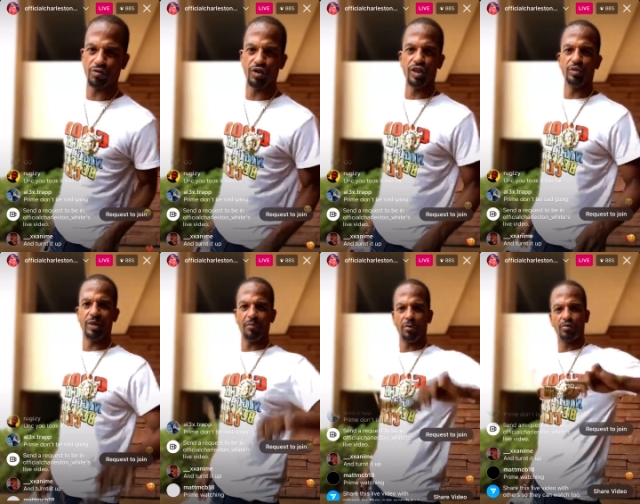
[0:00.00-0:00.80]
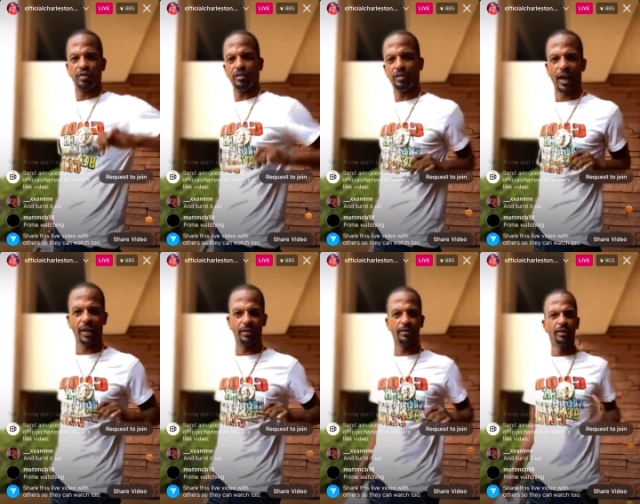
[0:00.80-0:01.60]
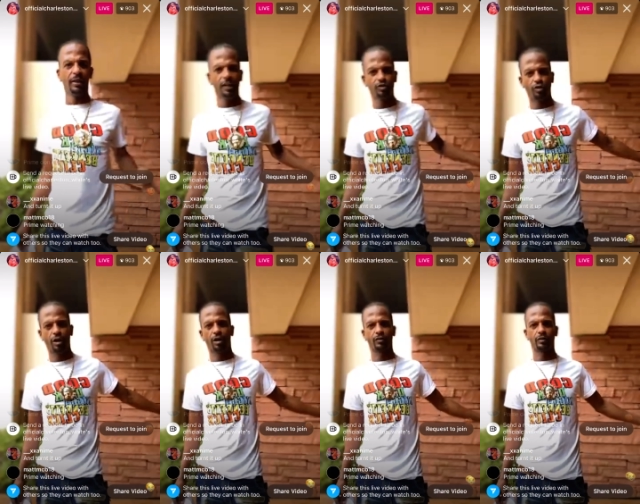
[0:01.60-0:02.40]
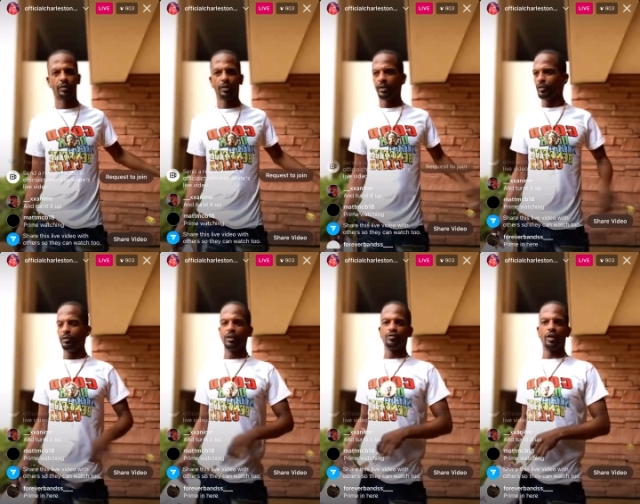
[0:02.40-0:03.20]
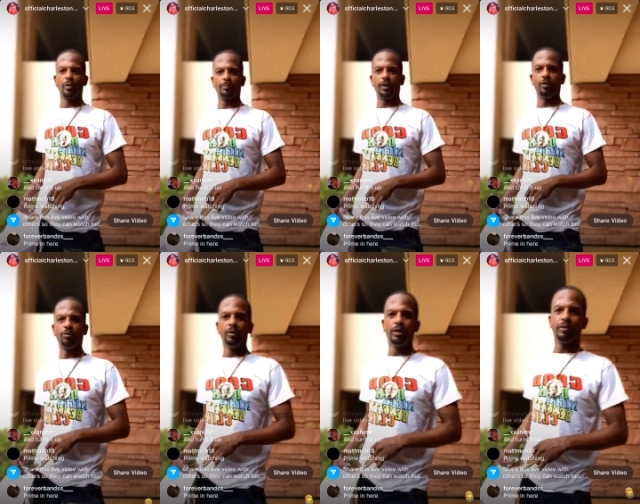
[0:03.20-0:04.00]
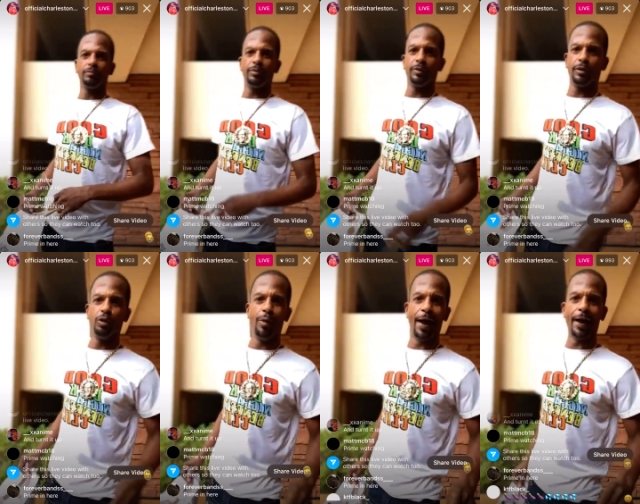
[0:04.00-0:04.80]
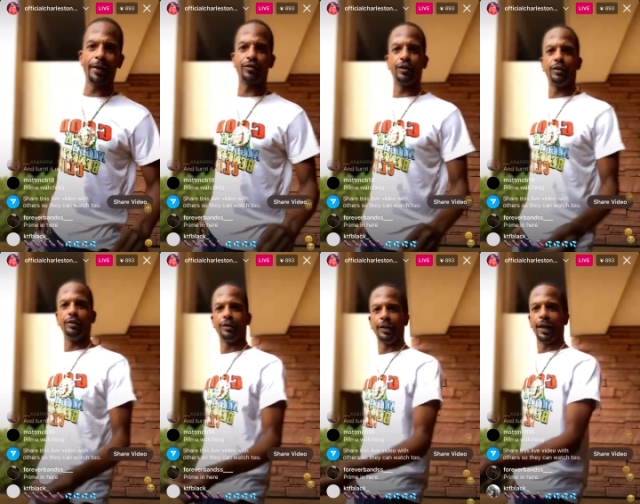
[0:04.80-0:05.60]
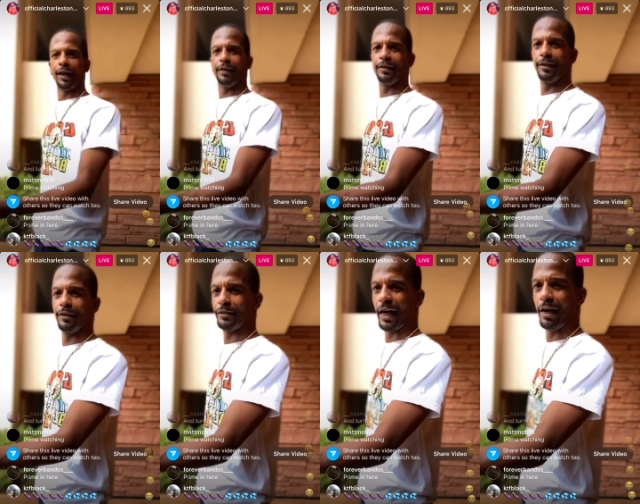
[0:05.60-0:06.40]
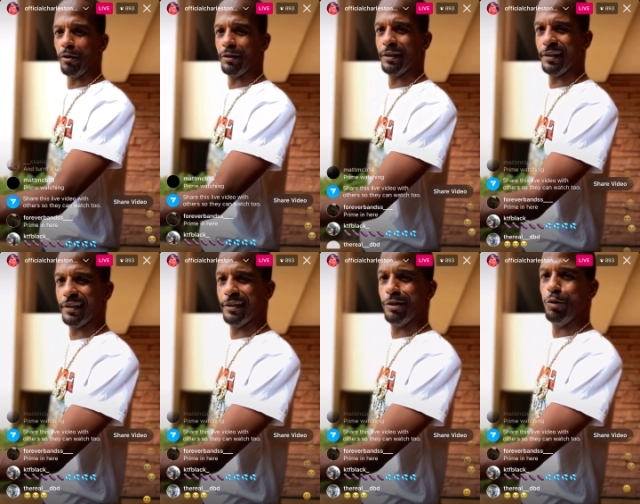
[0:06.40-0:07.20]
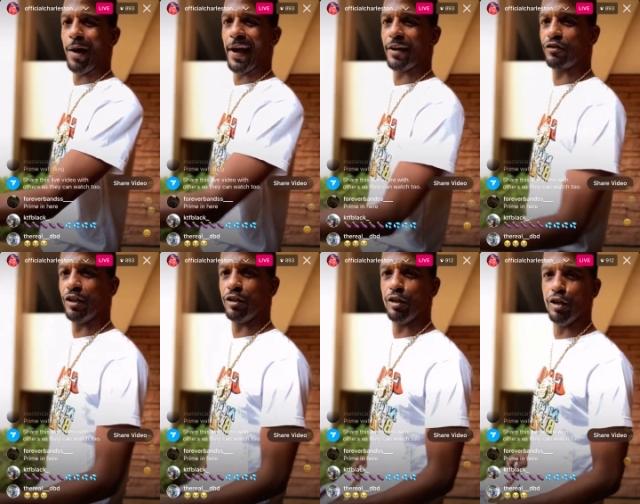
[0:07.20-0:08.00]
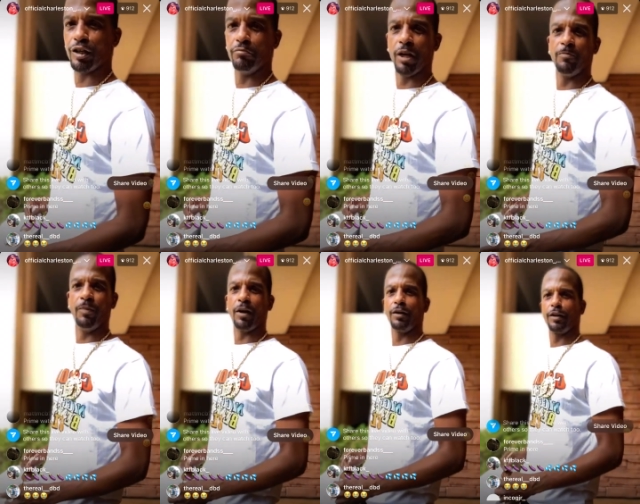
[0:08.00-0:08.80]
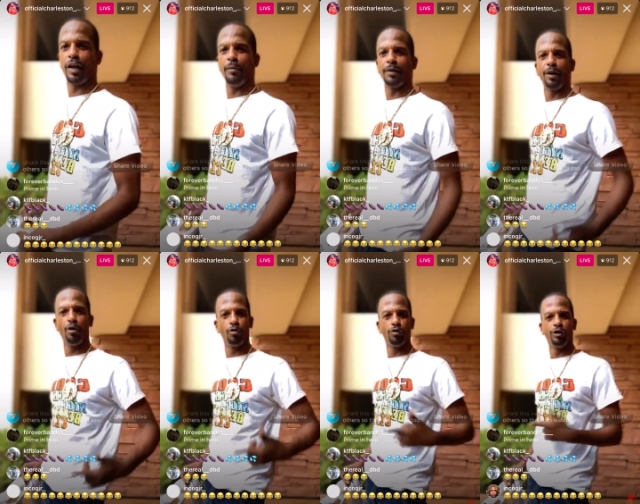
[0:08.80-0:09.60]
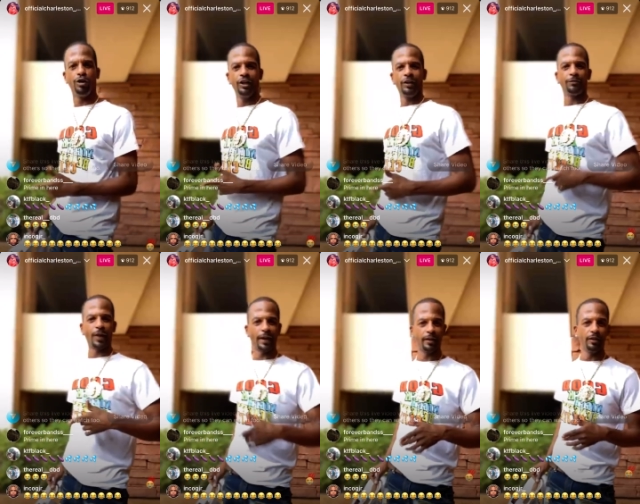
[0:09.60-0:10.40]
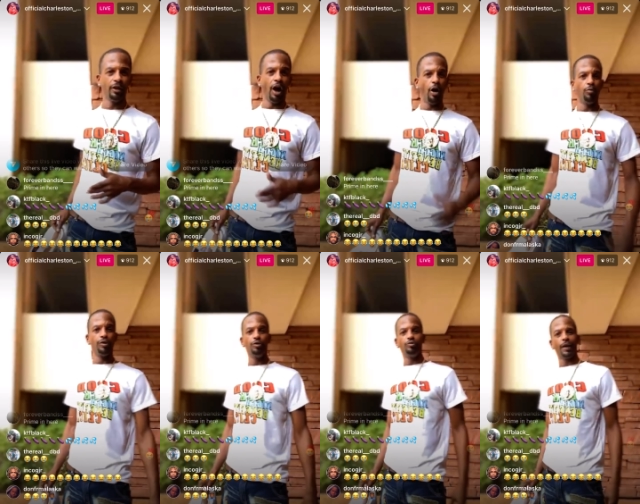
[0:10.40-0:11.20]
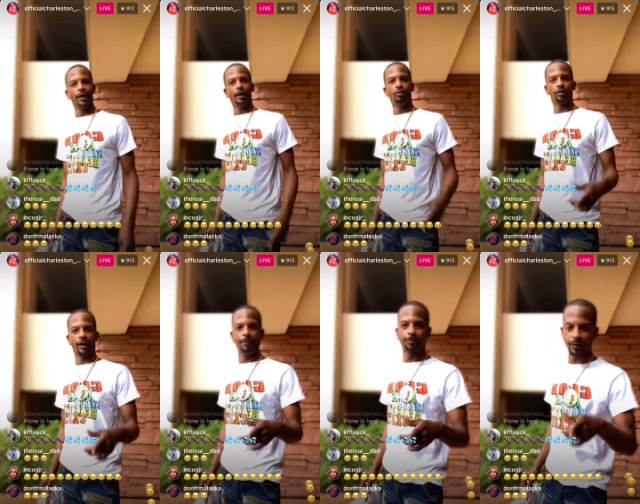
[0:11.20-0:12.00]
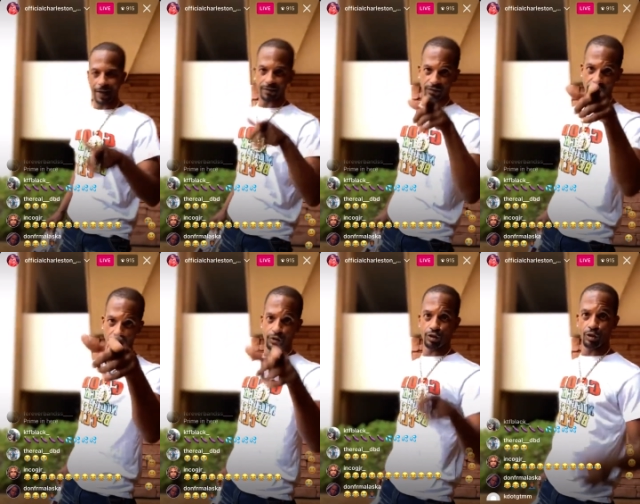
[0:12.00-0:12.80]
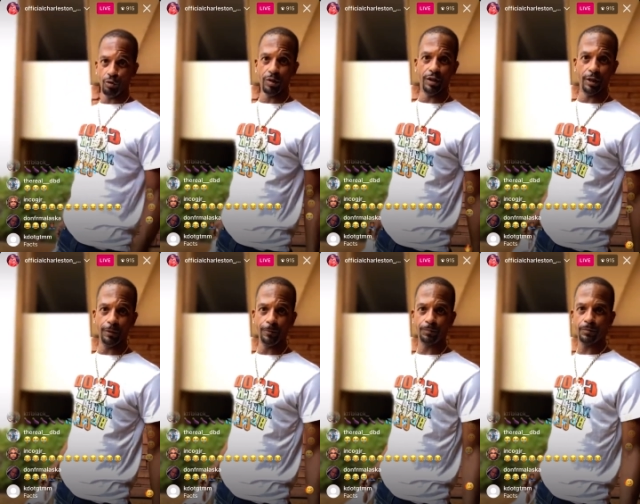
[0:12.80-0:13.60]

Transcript: see you. They want to see Adin and Charleston. You done jump yo Lou Alcindor looking ass. This nigga tall. This, this Lou Alcindor looking motherfucker to come along here thinking, oh, well, you gay. Okay, I see what you're doing, nigga.